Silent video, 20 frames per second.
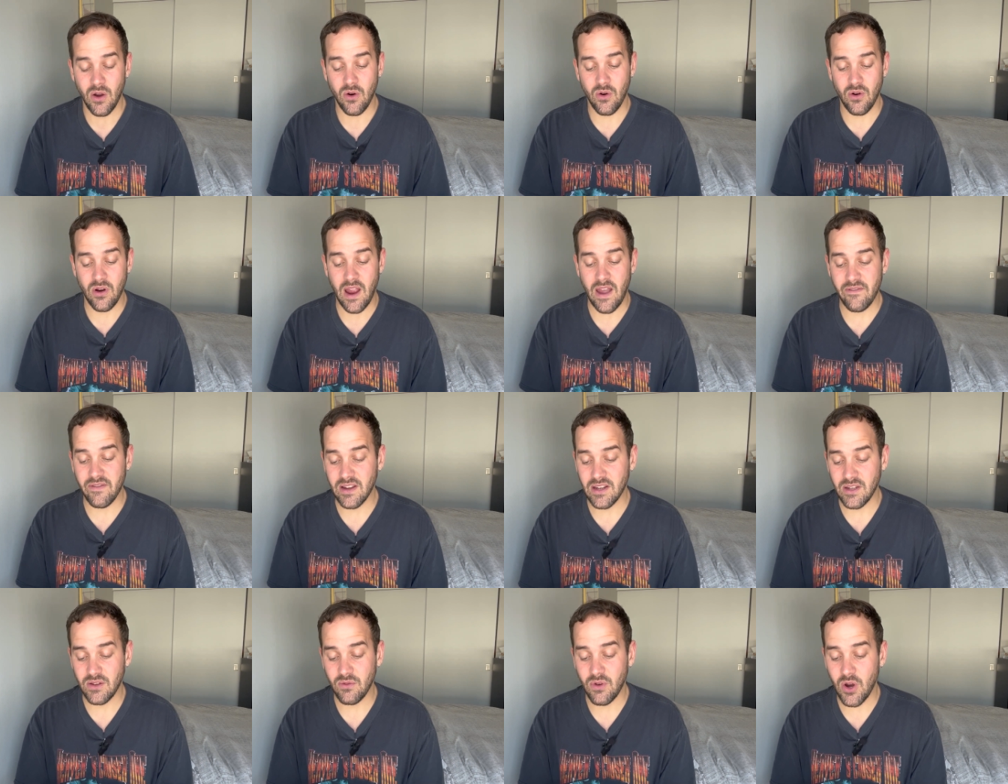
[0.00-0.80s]
or
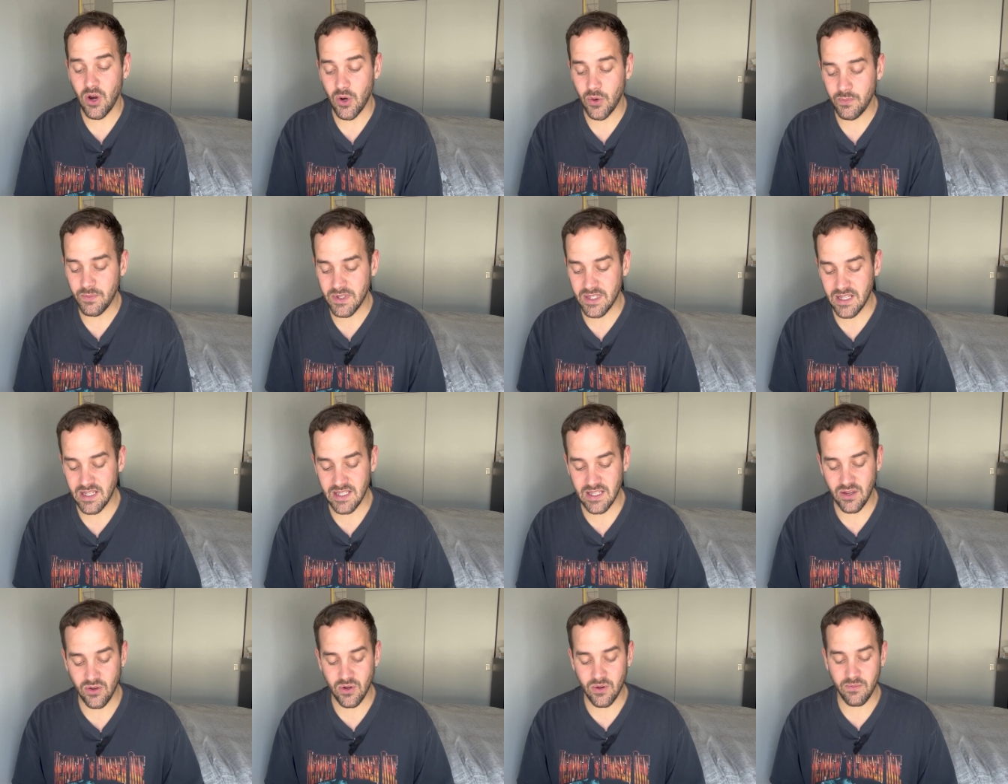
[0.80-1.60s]
having new hopes
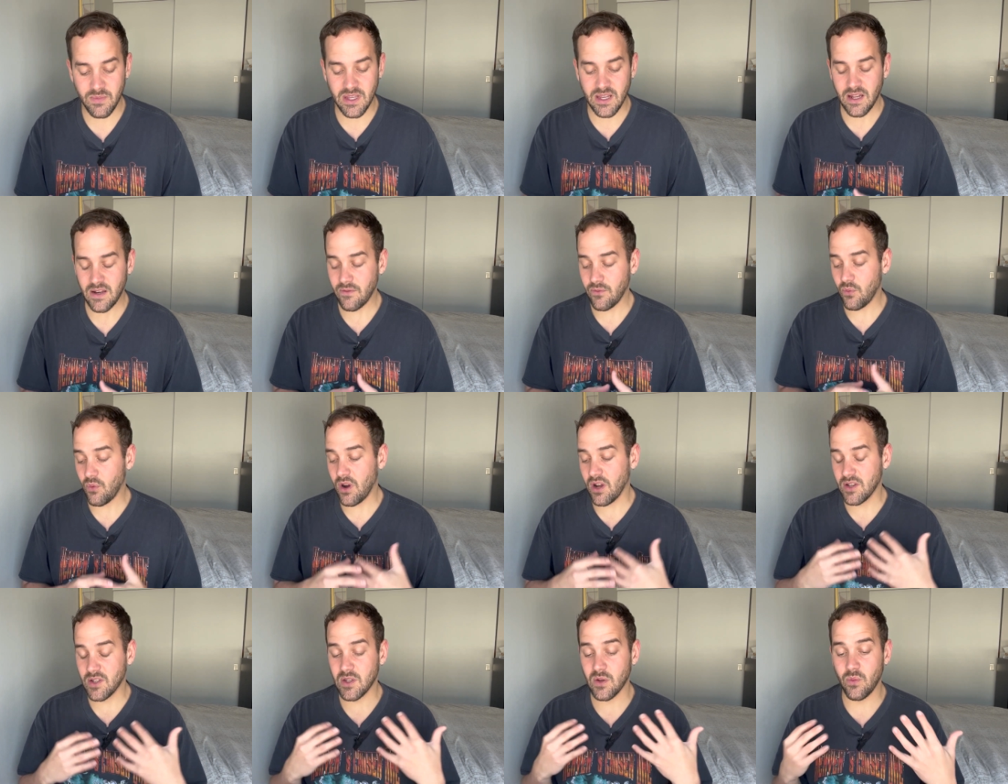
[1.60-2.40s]
is going to be kind of
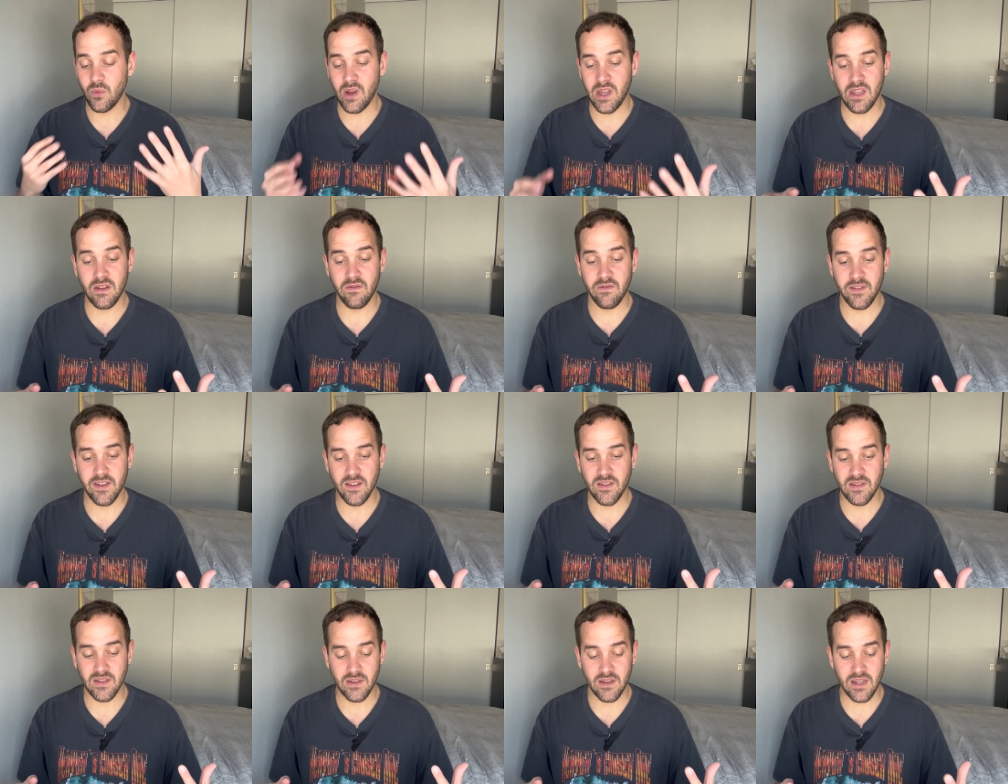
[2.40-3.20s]
washed away it
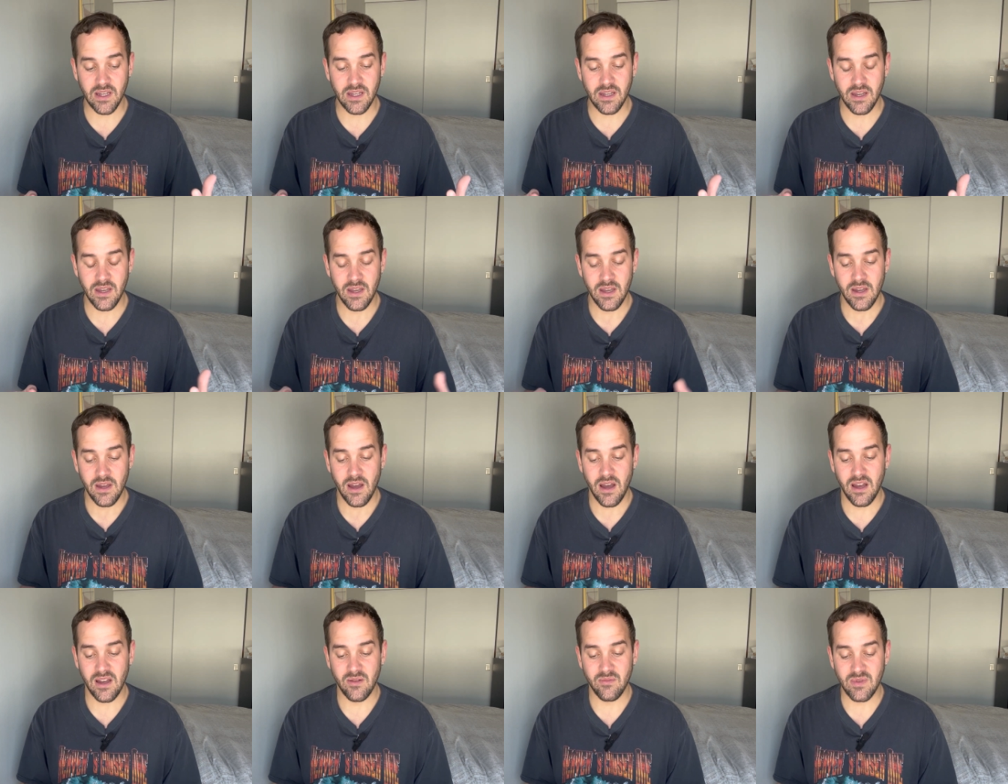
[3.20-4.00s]
feels like
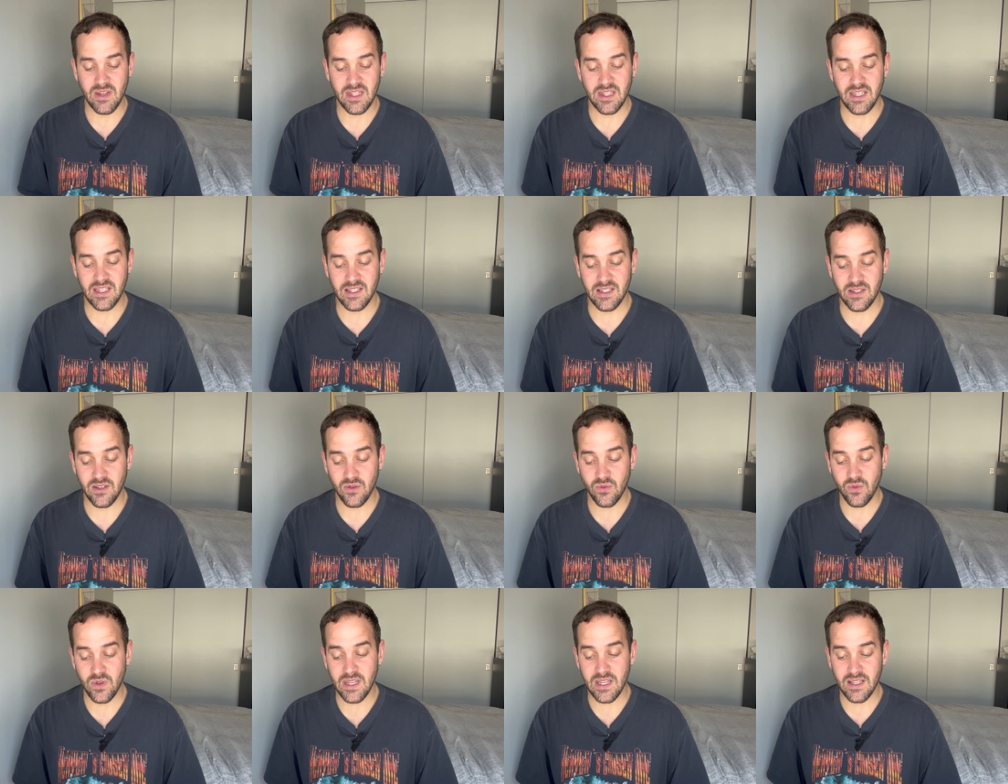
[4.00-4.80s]
um, in these
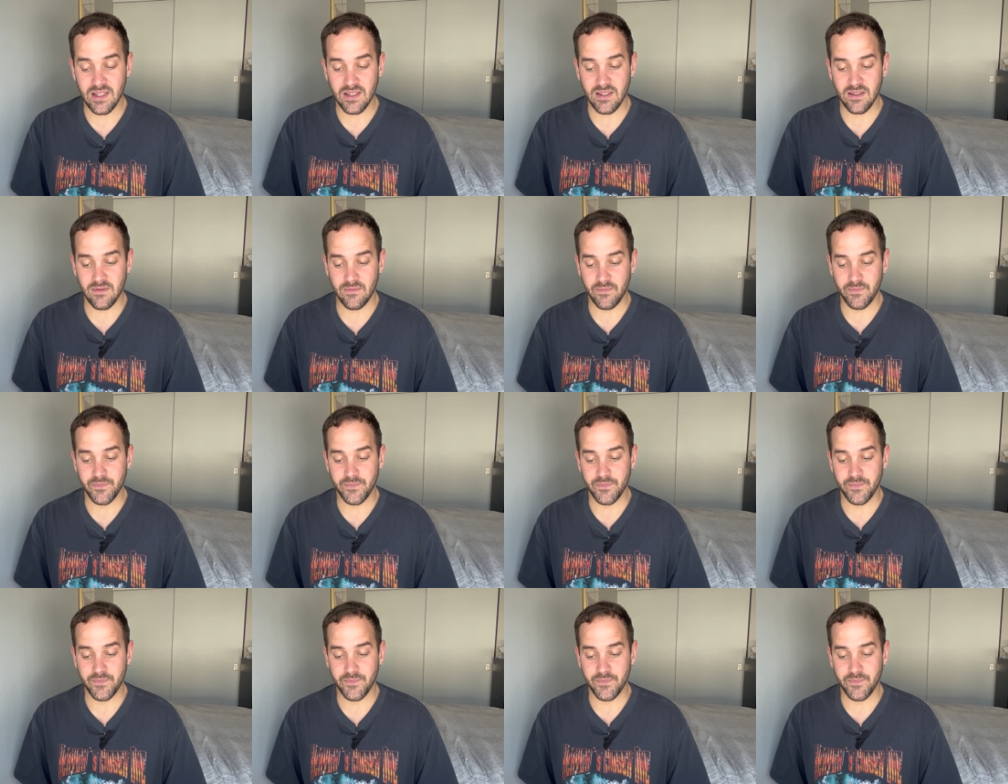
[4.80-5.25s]
two weeks